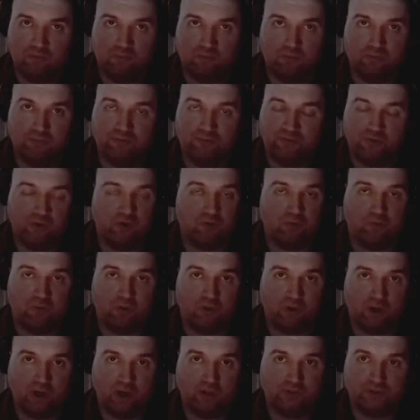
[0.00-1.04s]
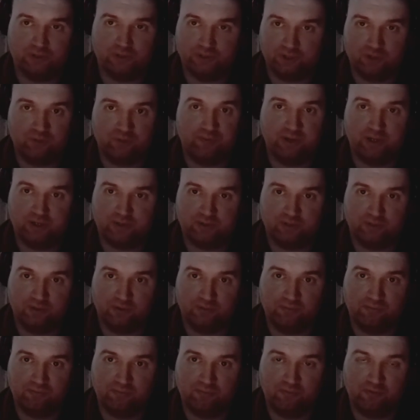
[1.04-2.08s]
third world countries, you're basically
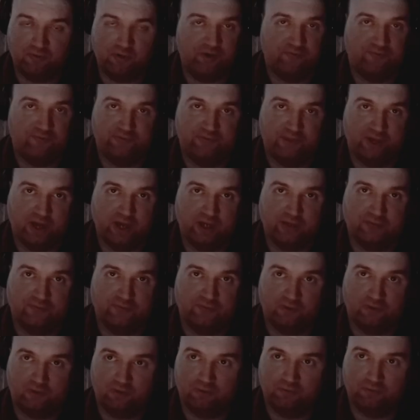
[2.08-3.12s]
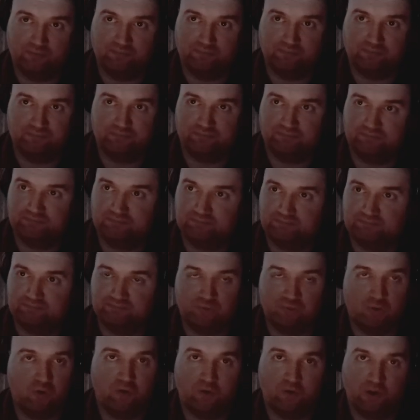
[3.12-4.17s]
red flagged for
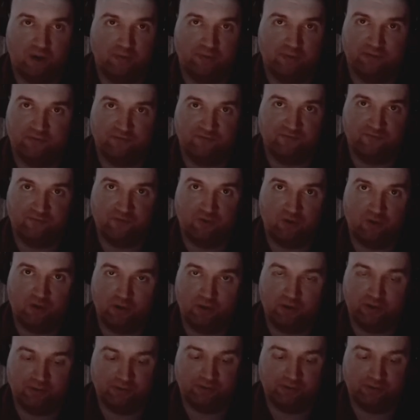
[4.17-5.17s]
programming fraud.